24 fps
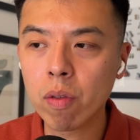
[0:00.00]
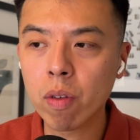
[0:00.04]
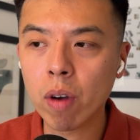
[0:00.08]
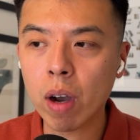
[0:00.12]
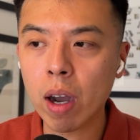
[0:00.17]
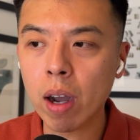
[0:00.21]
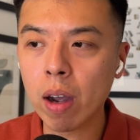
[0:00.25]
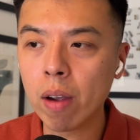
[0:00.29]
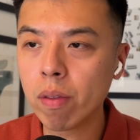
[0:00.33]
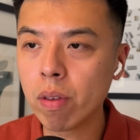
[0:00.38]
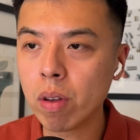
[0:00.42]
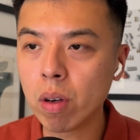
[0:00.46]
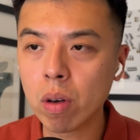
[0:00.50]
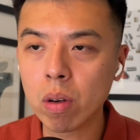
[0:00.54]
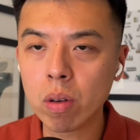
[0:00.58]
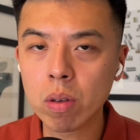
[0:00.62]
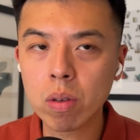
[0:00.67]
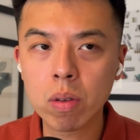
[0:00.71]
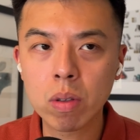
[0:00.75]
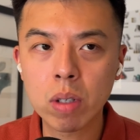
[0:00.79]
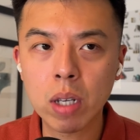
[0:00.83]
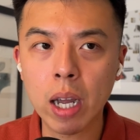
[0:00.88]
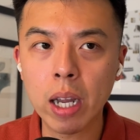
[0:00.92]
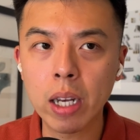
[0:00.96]
5,
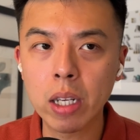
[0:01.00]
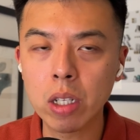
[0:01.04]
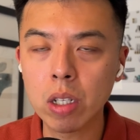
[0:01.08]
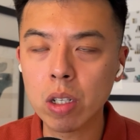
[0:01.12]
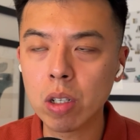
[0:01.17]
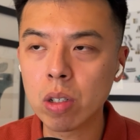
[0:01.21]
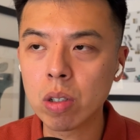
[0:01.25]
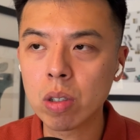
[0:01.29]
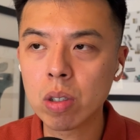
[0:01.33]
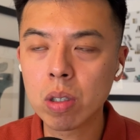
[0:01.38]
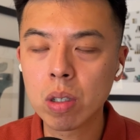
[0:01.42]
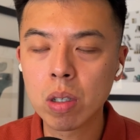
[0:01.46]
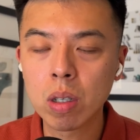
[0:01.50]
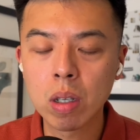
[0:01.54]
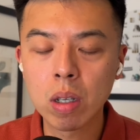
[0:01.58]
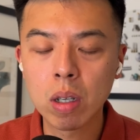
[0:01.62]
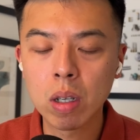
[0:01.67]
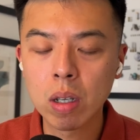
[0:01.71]
10 years?